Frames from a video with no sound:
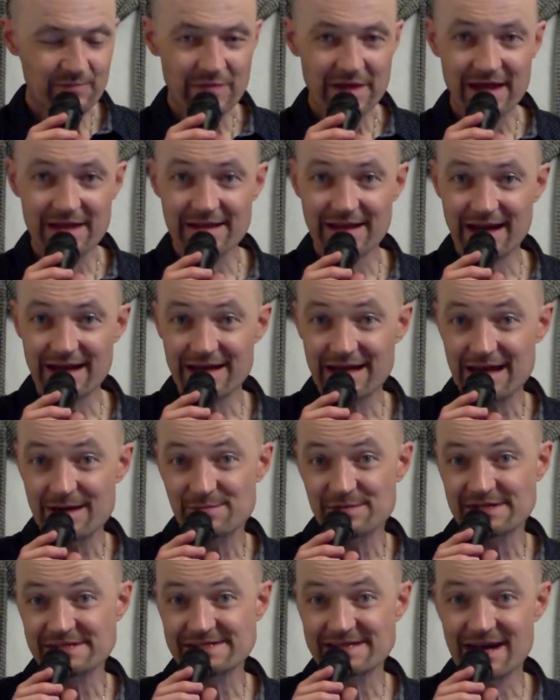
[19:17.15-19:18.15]
And then I came
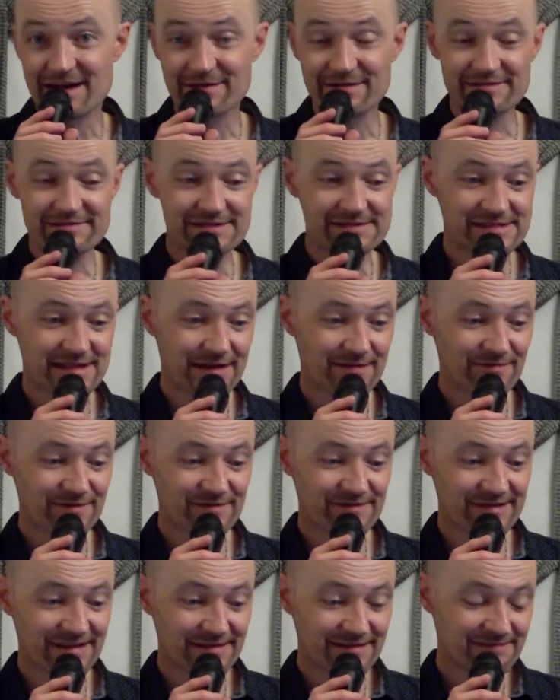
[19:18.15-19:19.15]
into town and discovered
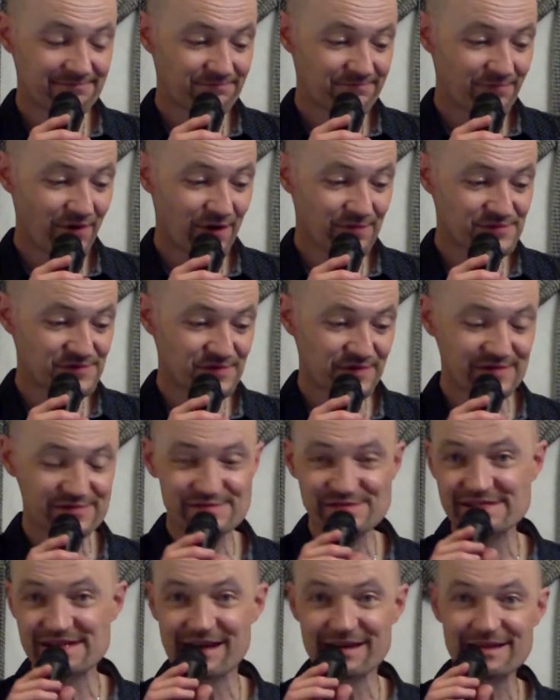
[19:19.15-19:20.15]
that Palm Springs
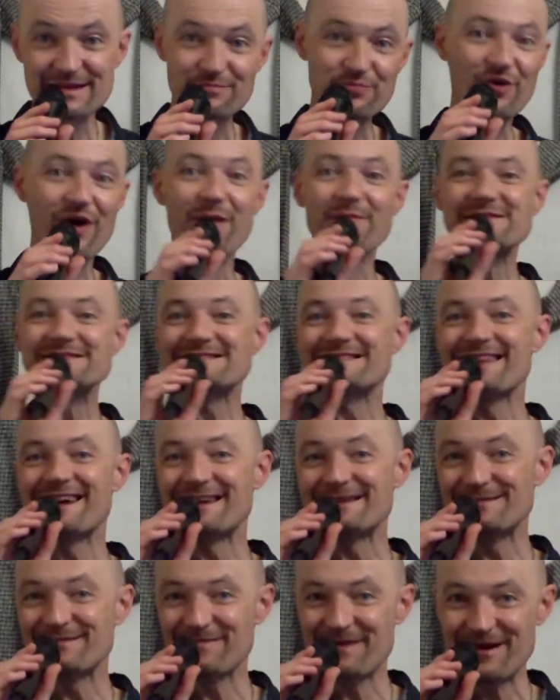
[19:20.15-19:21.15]
was like the promised
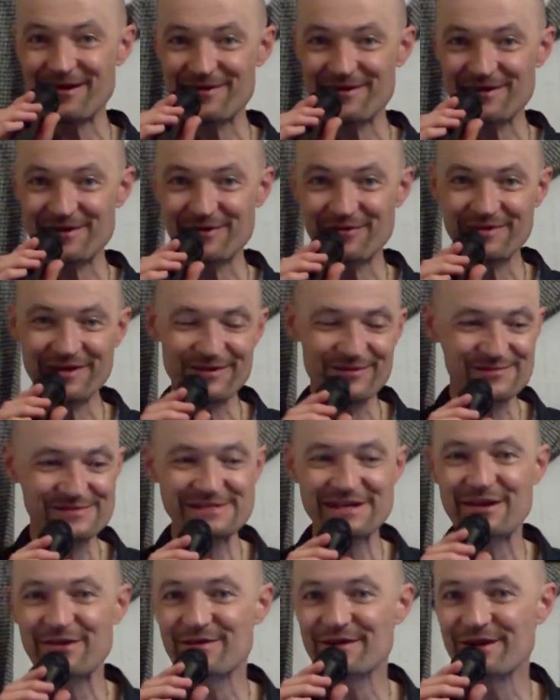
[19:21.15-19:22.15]
land of karaoke. There was
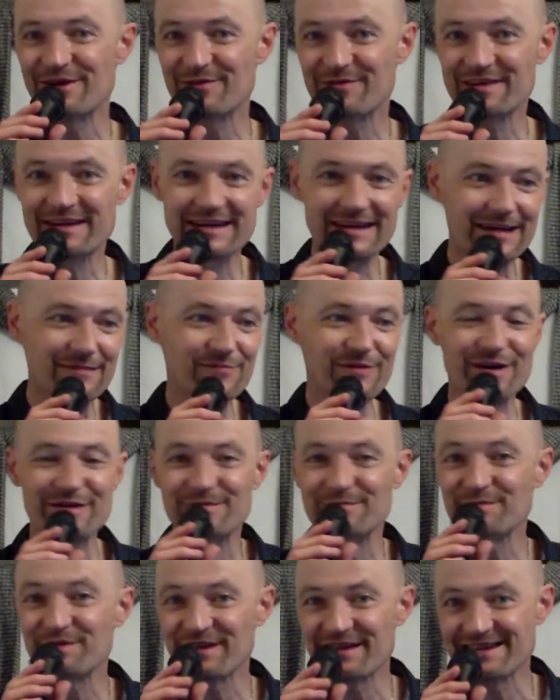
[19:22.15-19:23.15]
karaoke in every other
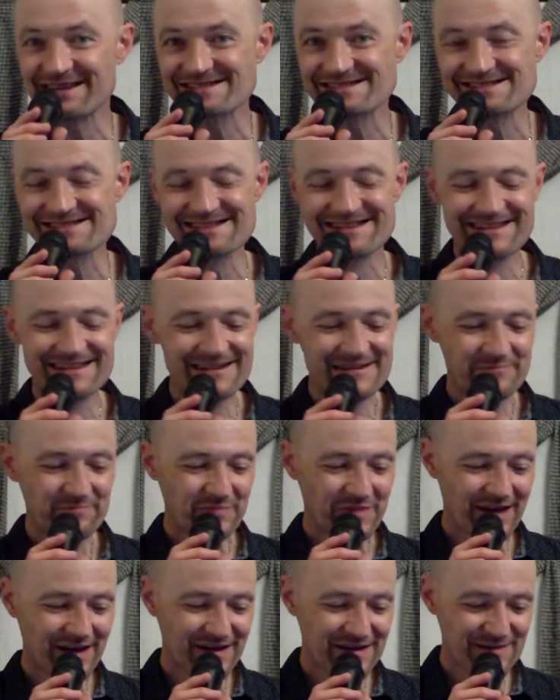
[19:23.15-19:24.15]
place
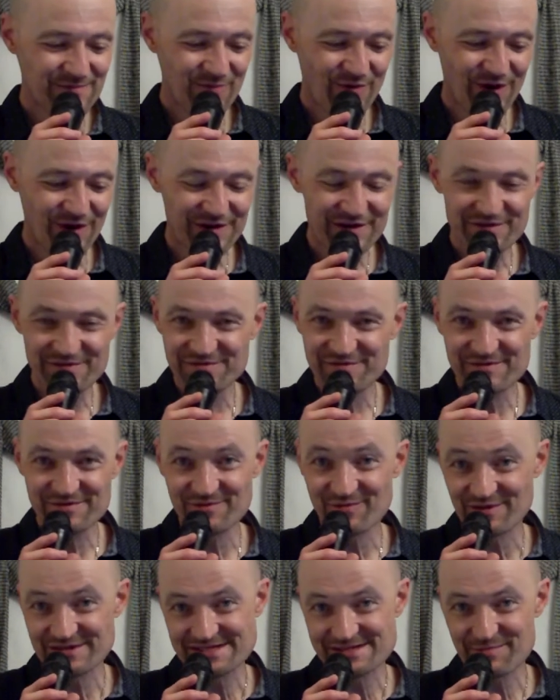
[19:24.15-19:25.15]
you'd walk into
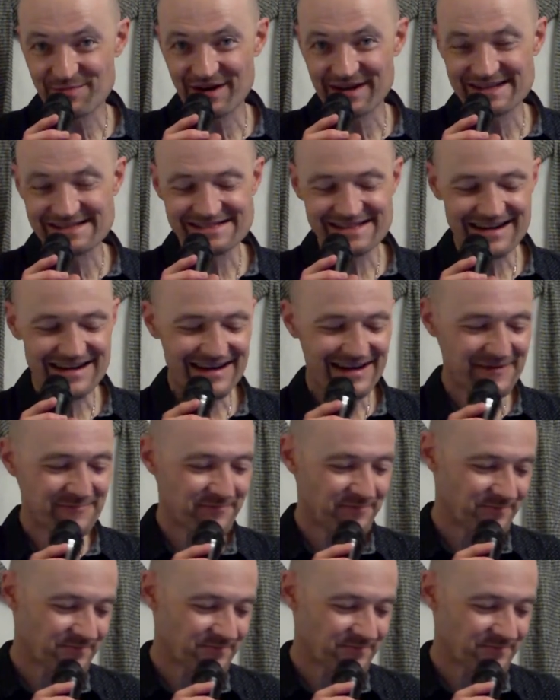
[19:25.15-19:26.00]
once upon a time.